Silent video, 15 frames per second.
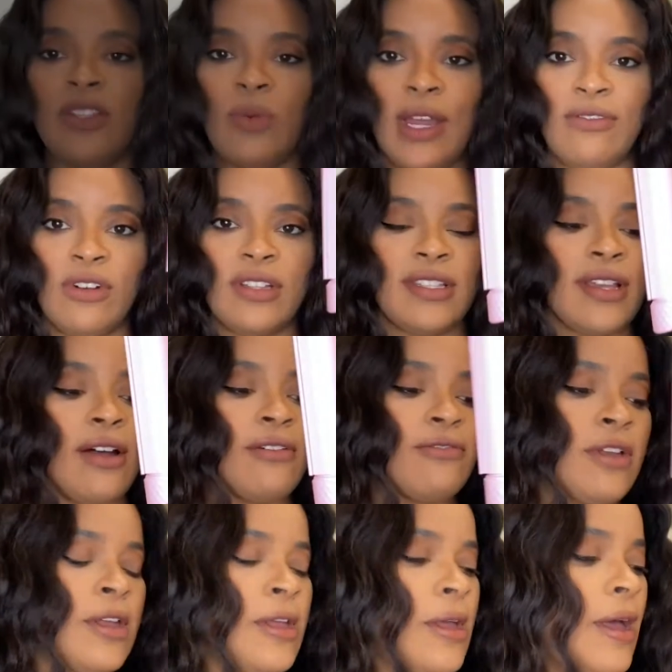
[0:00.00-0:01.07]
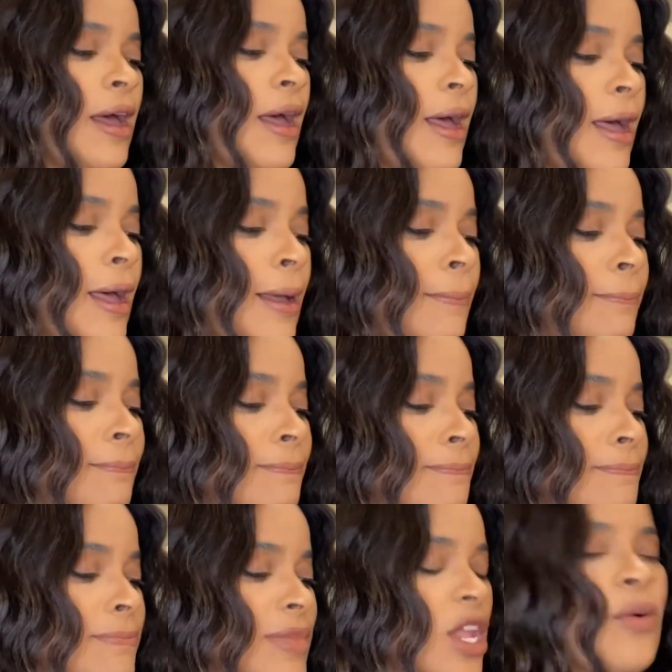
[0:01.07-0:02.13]
waver itself.
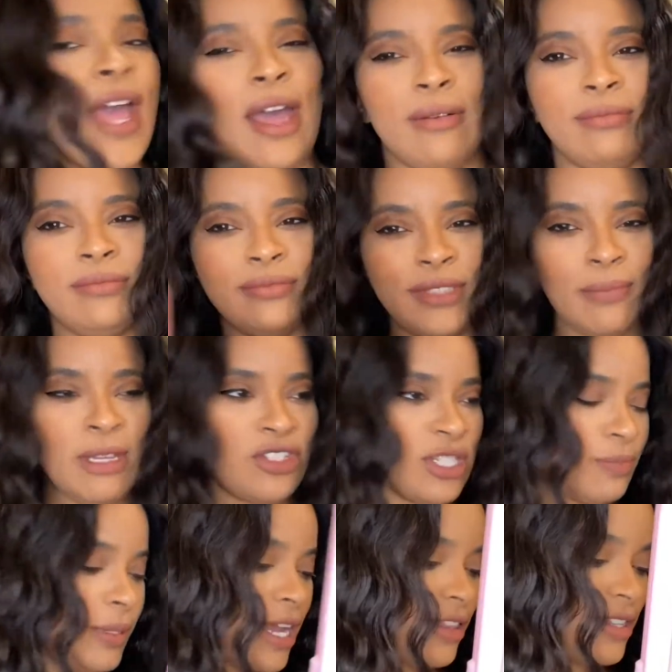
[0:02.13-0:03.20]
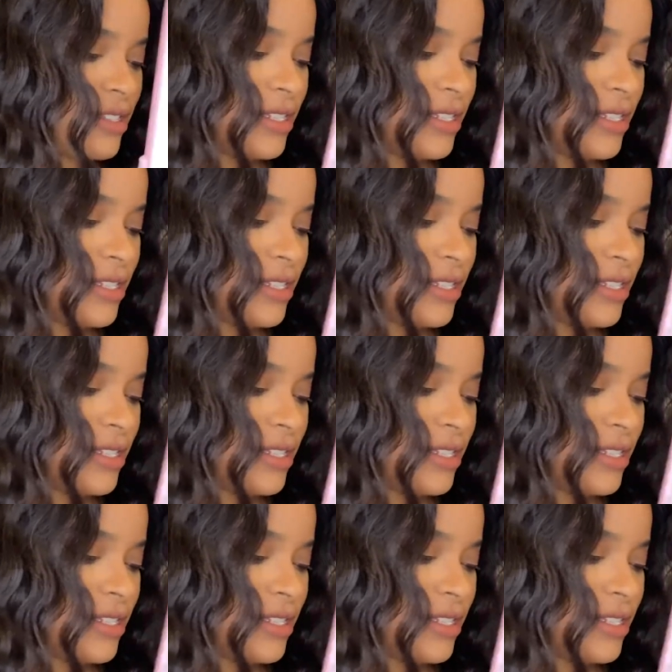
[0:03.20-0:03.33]
Okay. Let me just plug this